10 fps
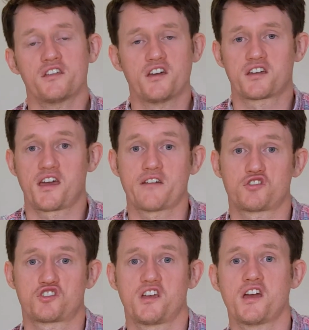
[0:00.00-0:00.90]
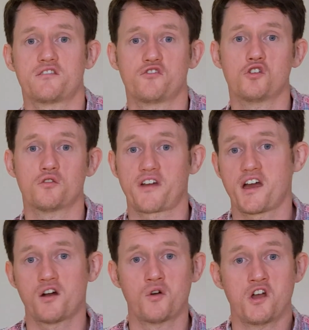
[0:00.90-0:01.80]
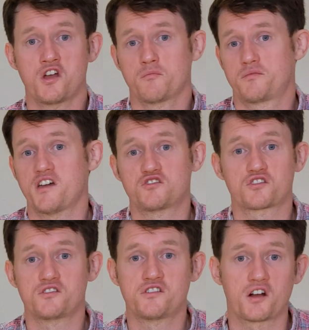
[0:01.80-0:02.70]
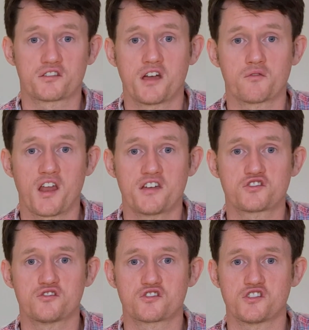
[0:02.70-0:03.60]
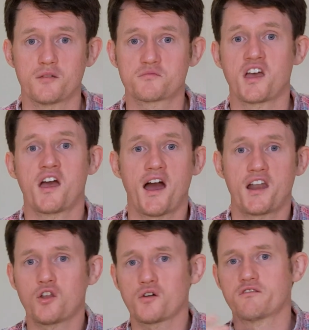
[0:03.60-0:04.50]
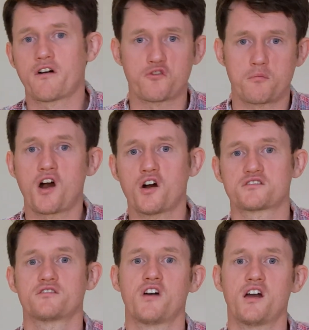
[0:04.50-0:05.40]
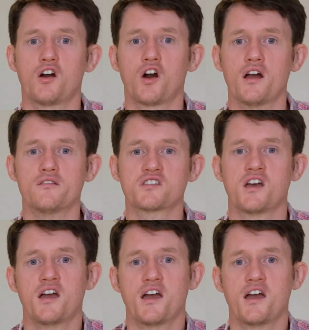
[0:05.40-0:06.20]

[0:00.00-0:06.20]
They're going to have a shared view of how they should conduct their relationships and lots of other parts of their lives.